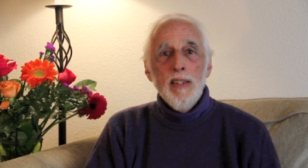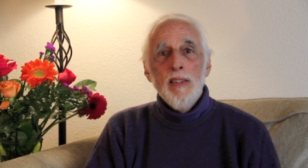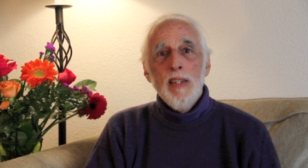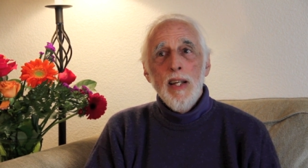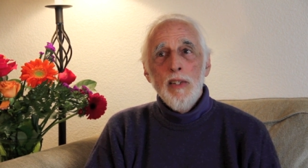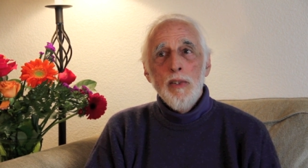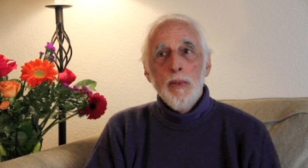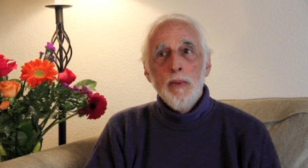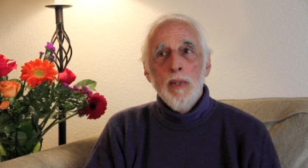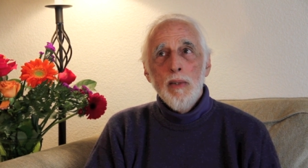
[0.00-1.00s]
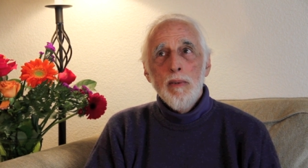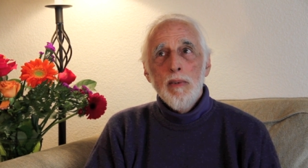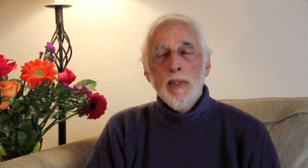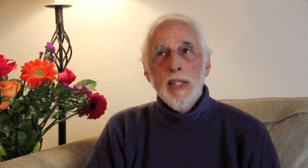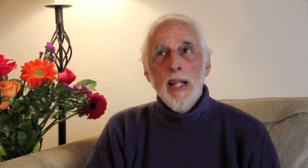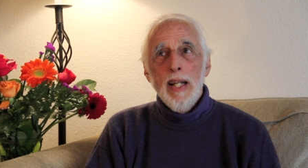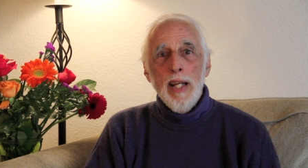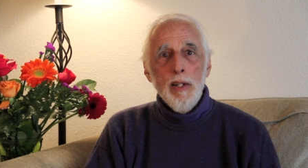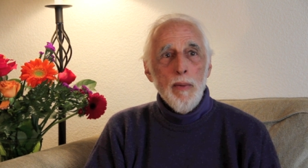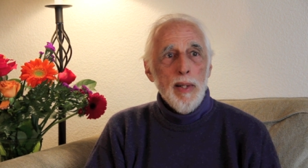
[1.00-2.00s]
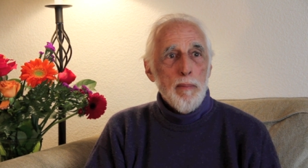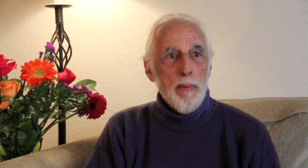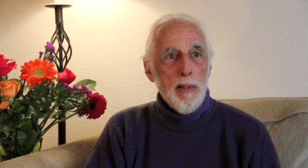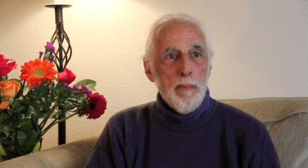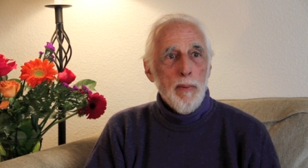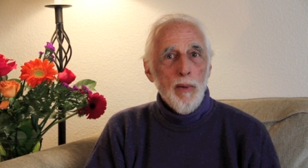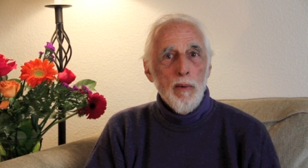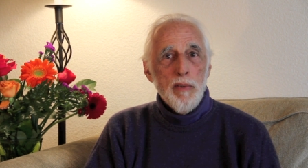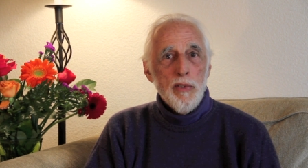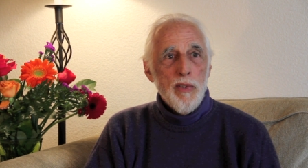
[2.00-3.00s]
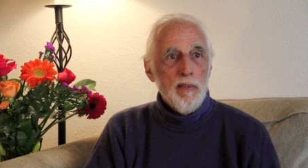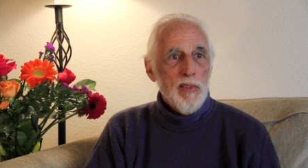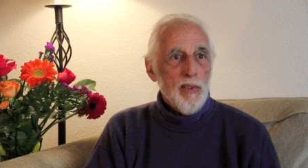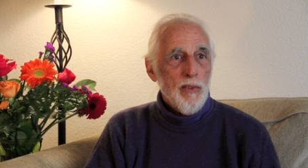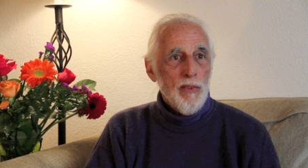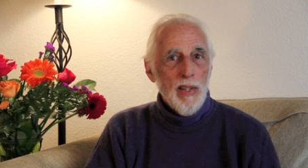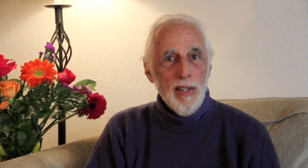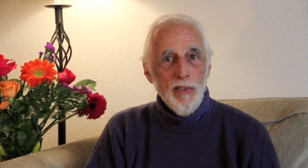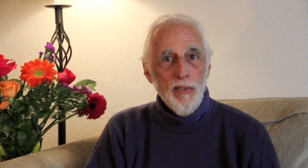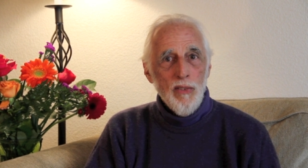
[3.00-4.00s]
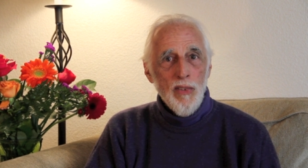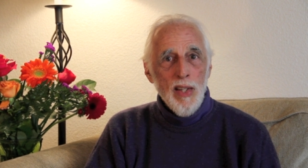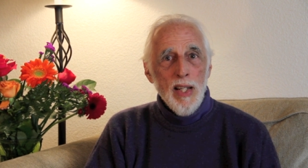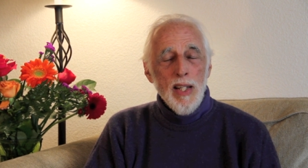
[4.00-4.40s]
that you don't get angry at people over trivial things,